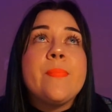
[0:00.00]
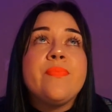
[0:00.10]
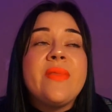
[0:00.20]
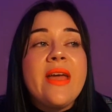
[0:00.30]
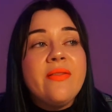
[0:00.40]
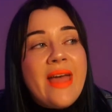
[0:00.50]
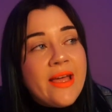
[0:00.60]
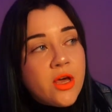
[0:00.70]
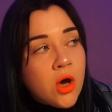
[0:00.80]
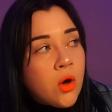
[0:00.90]

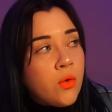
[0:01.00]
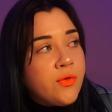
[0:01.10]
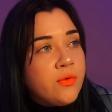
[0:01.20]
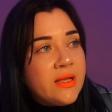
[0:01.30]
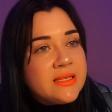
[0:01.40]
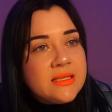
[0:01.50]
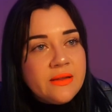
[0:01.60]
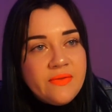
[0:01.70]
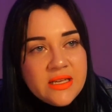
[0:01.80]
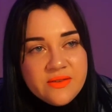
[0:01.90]
They go through
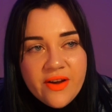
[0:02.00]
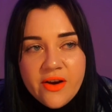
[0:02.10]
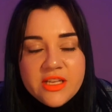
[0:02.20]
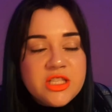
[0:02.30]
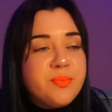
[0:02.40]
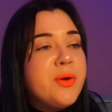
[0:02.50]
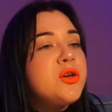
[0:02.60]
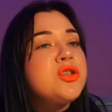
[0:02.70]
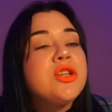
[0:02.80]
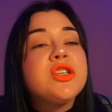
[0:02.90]
these very
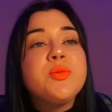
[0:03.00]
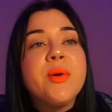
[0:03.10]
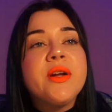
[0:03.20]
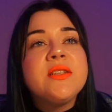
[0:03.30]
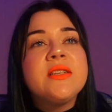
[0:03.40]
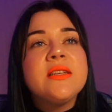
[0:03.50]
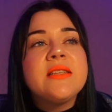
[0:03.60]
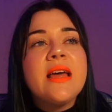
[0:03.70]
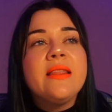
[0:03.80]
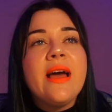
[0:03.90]
spiritual
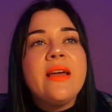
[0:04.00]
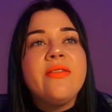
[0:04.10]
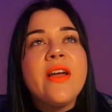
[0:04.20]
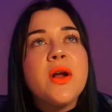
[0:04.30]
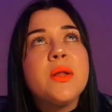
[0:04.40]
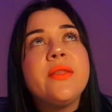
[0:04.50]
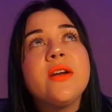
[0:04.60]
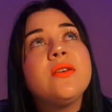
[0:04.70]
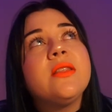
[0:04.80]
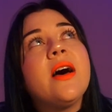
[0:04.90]
experiences, and like
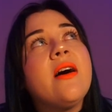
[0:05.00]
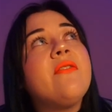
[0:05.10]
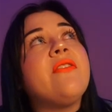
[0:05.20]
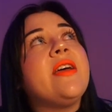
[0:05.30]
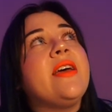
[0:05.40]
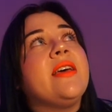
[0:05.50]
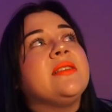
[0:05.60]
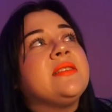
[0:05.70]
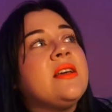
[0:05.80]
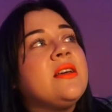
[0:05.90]
their love
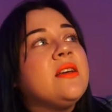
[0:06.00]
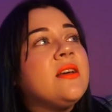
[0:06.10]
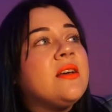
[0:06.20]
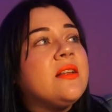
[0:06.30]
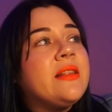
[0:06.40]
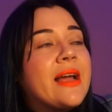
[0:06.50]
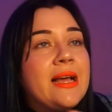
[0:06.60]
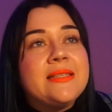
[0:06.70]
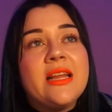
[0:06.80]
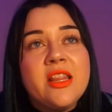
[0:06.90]
is, like
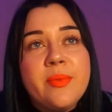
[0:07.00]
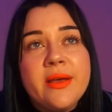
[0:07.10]
I said in the